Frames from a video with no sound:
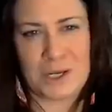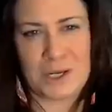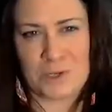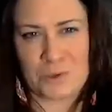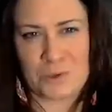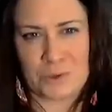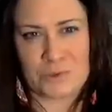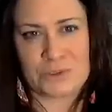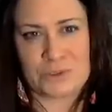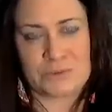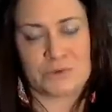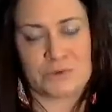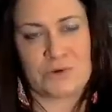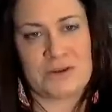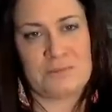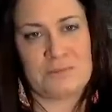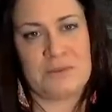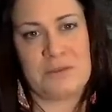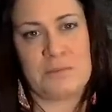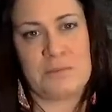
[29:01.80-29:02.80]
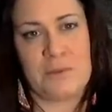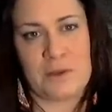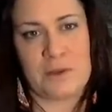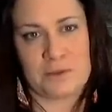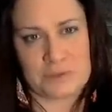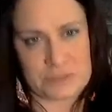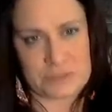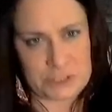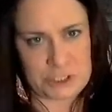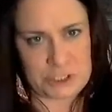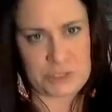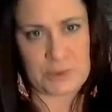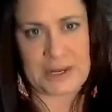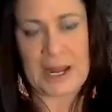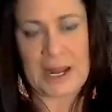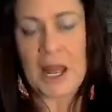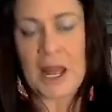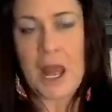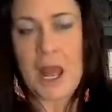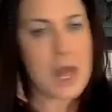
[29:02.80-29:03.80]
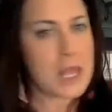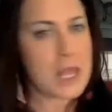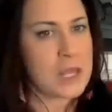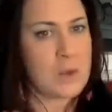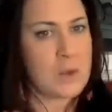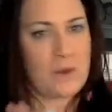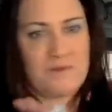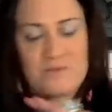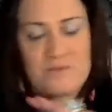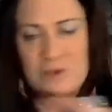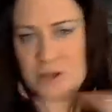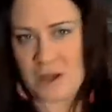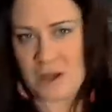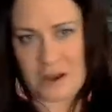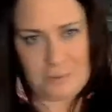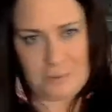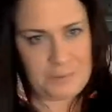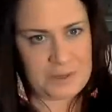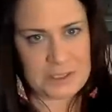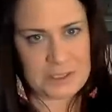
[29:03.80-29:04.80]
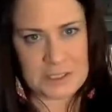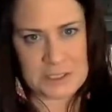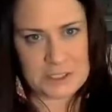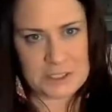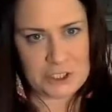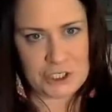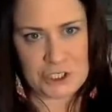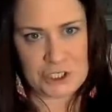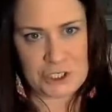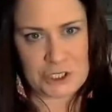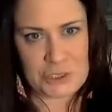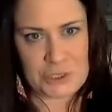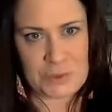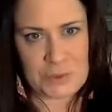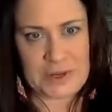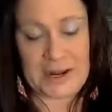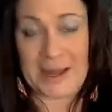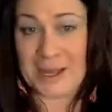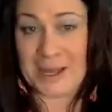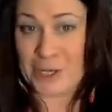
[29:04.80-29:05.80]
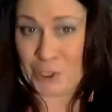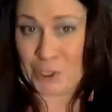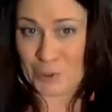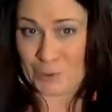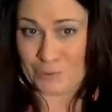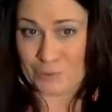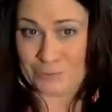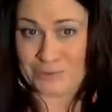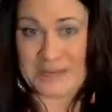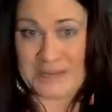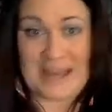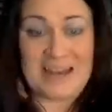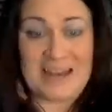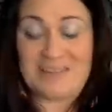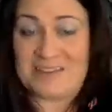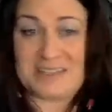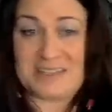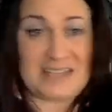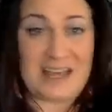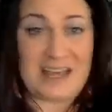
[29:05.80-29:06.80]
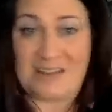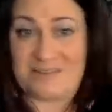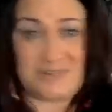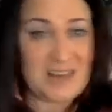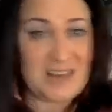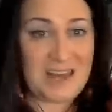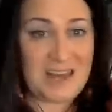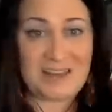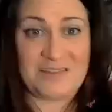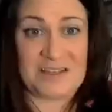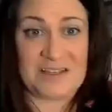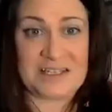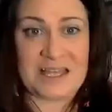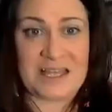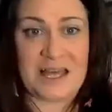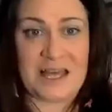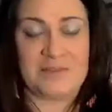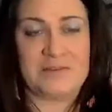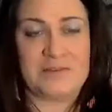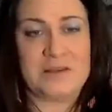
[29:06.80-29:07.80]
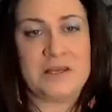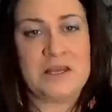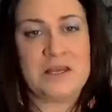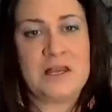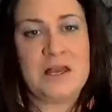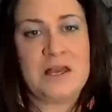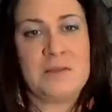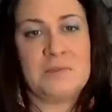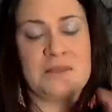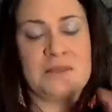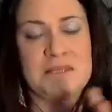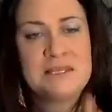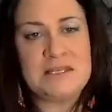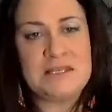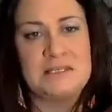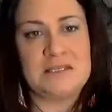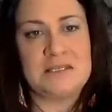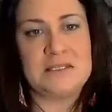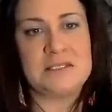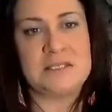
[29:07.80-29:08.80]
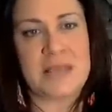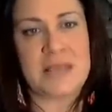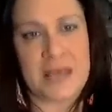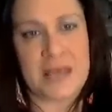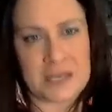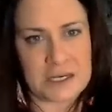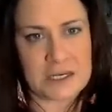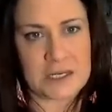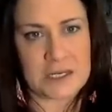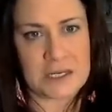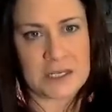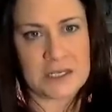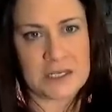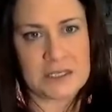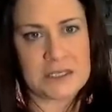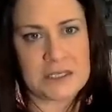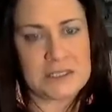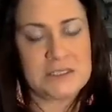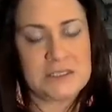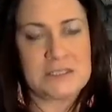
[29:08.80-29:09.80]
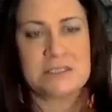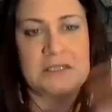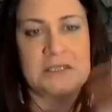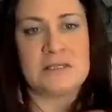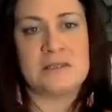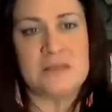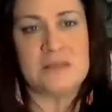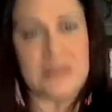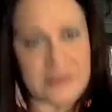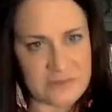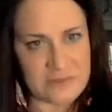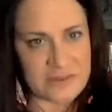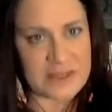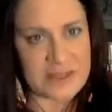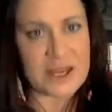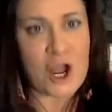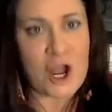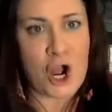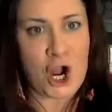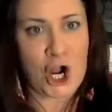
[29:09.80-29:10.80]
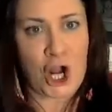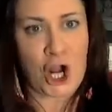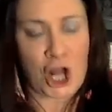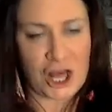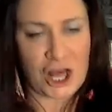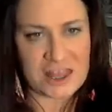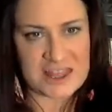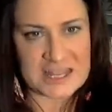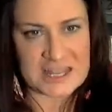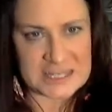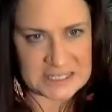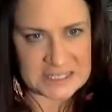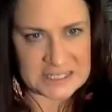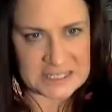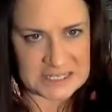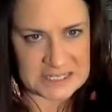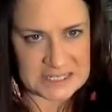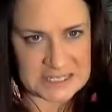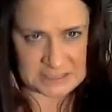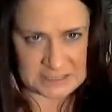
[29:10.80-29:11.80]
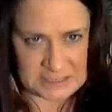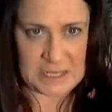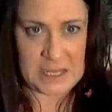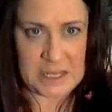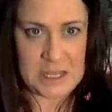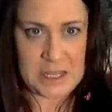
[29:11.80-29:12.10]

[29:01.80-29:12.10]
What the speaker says: to grow some great big balls to do it. You have not been conditioned to do it. I know. None of us have. But this is sanity. This is living our authenticity.